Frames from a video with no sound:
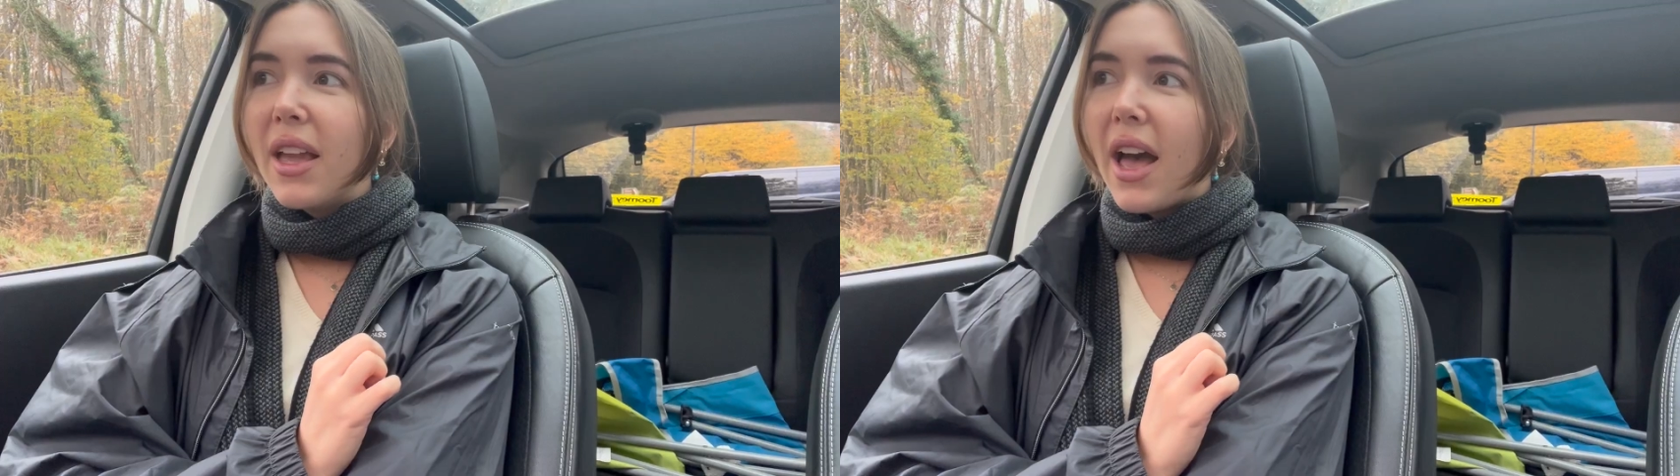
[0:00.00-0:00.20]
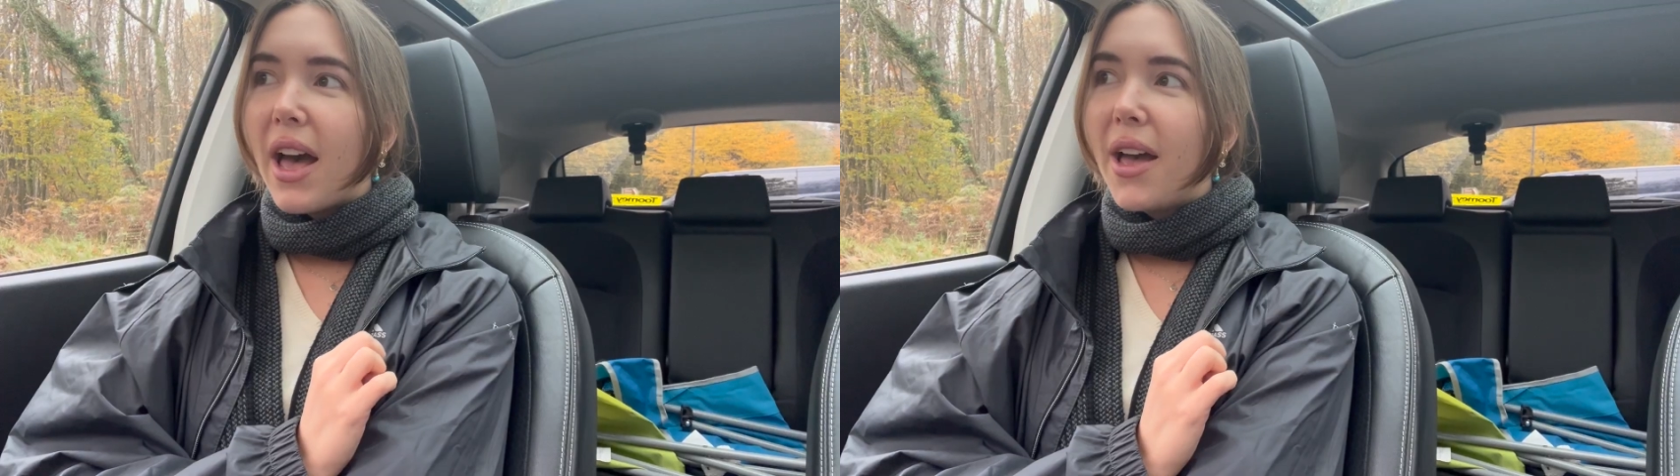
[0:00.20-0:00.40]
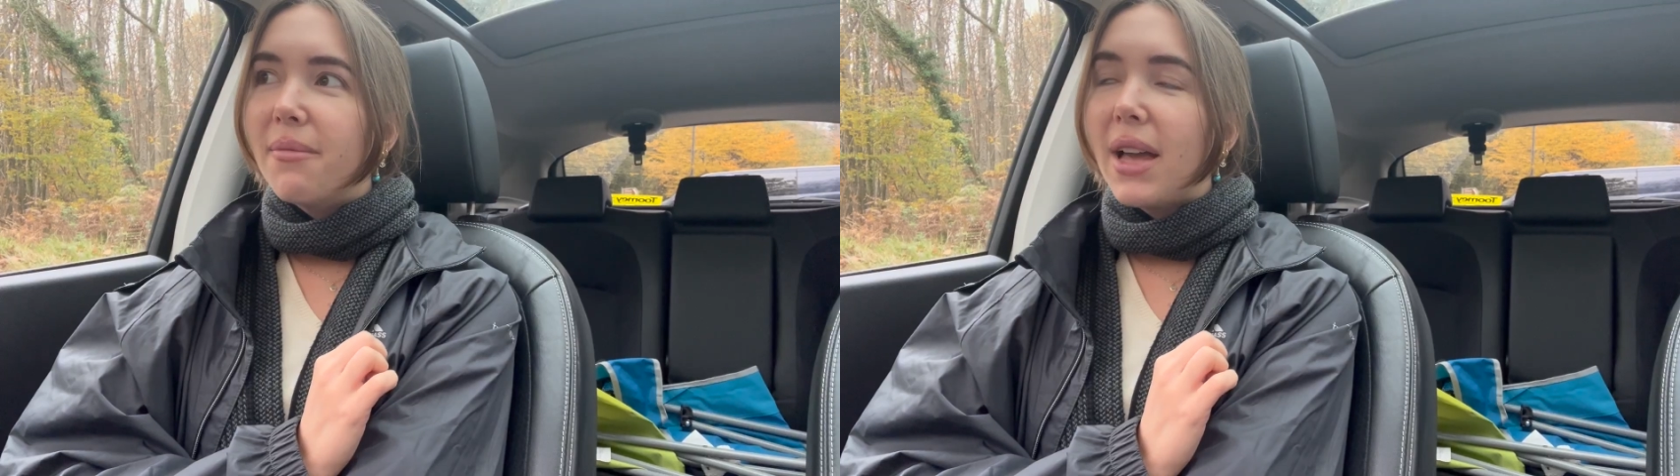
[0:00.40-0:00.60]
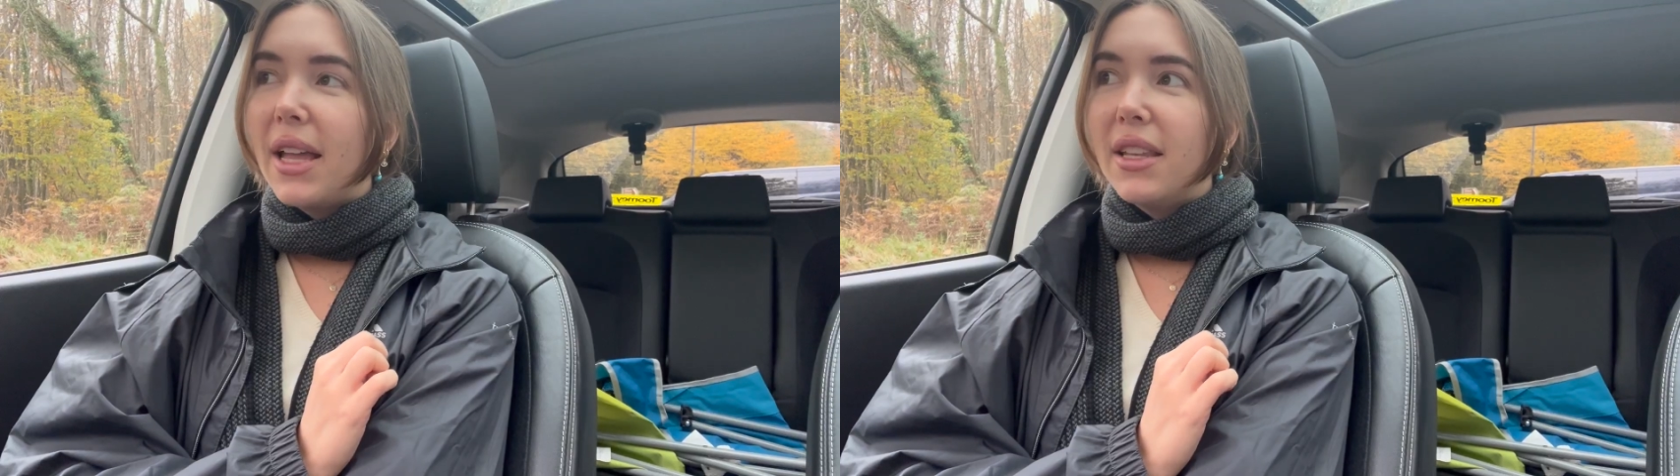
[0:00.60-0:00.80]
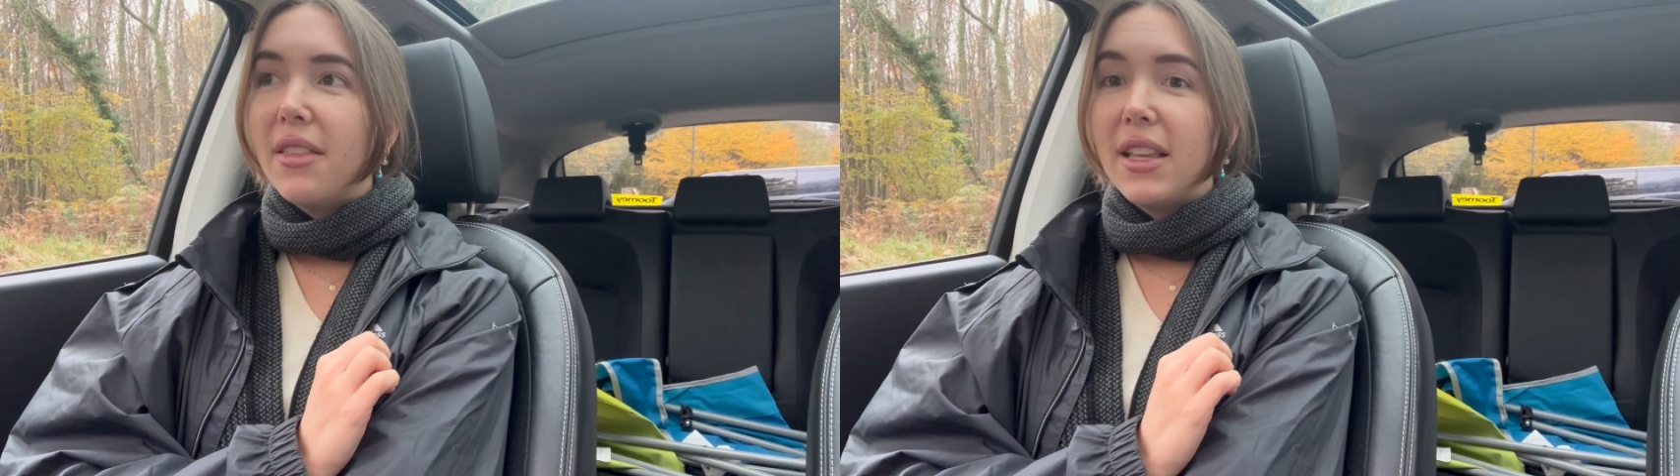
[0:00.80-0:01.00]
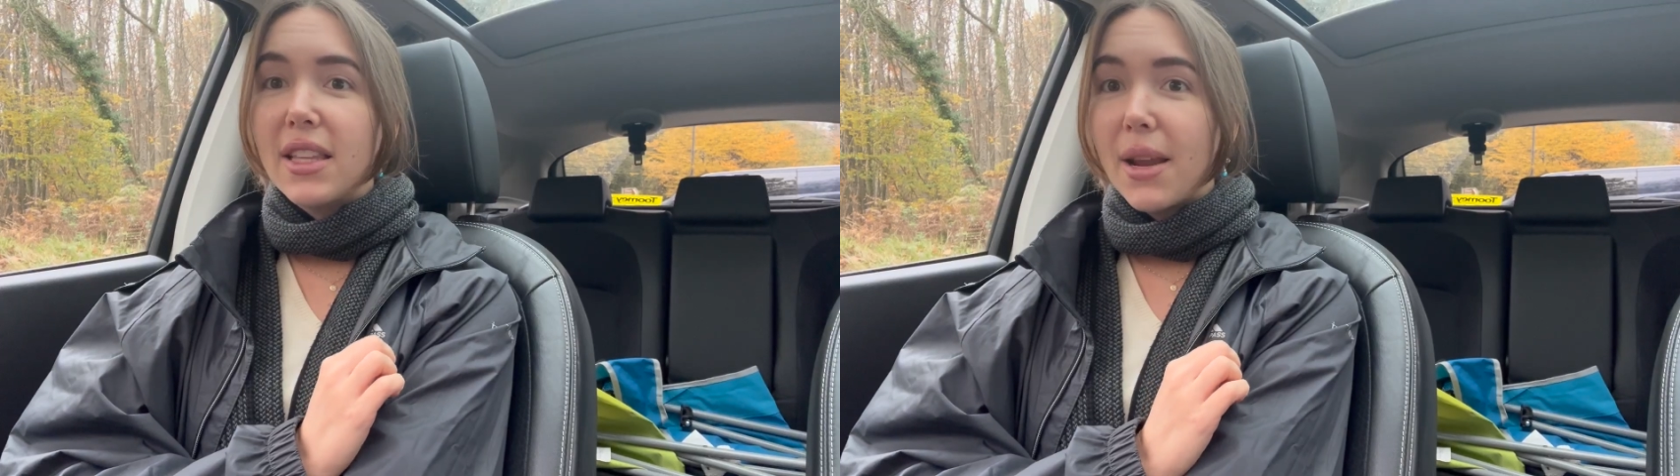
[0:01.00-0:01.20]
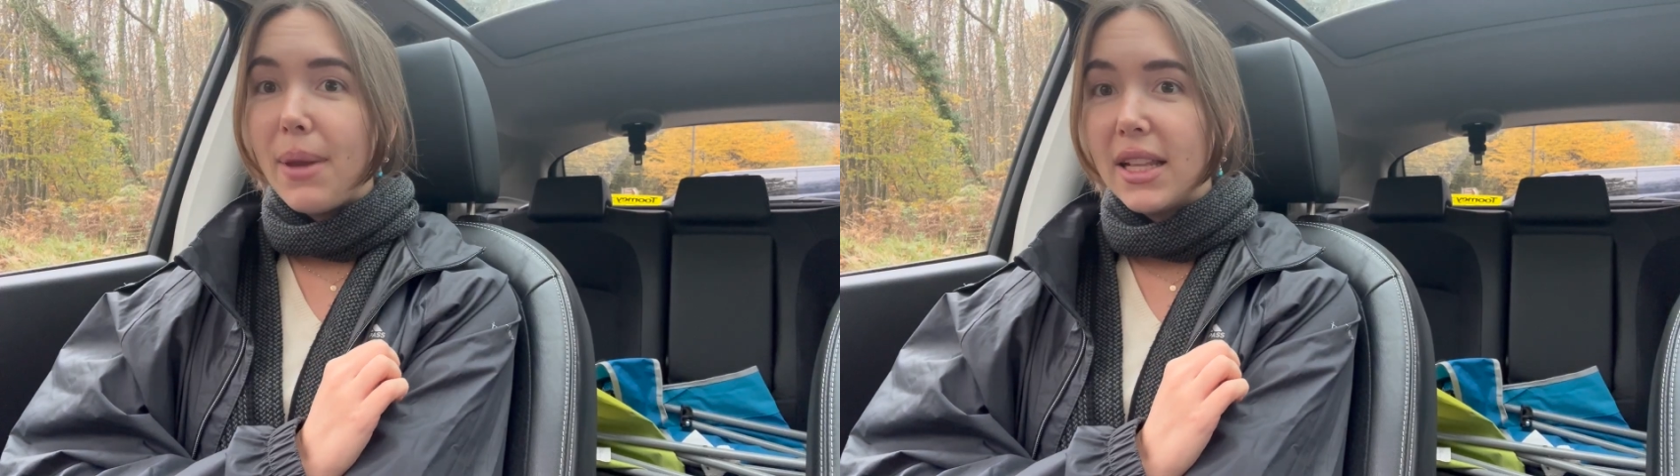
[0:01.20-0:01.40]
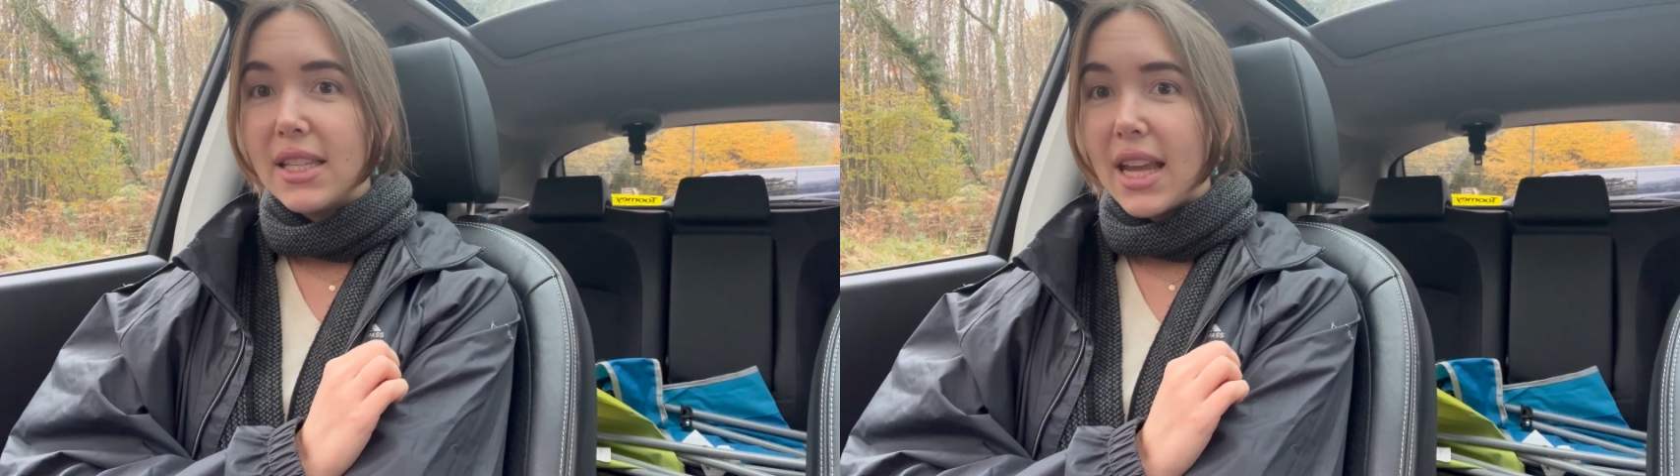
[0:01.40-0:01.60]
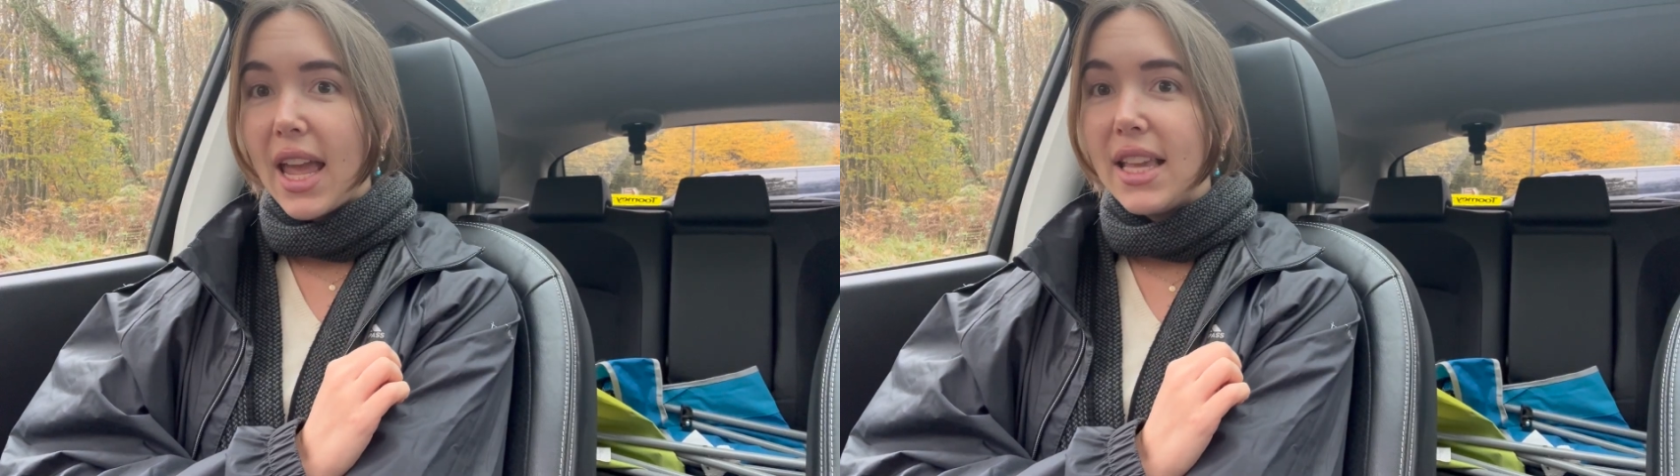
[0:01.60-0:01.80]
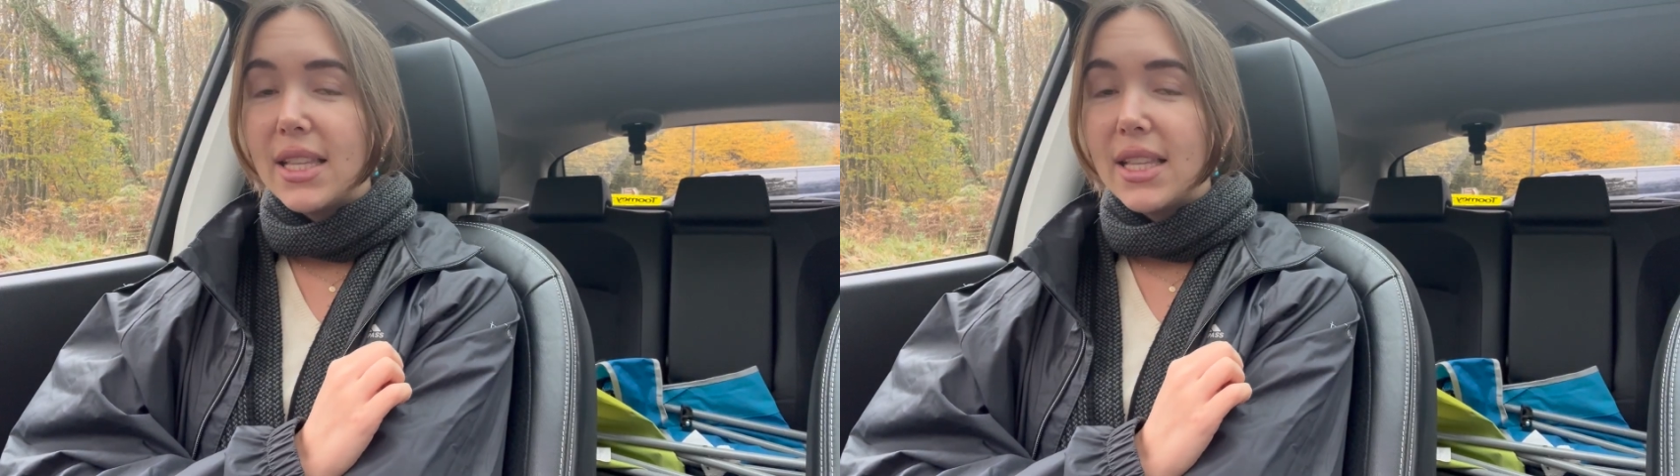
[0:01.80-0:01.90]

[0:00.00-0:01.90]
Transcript: And the things that I picked today,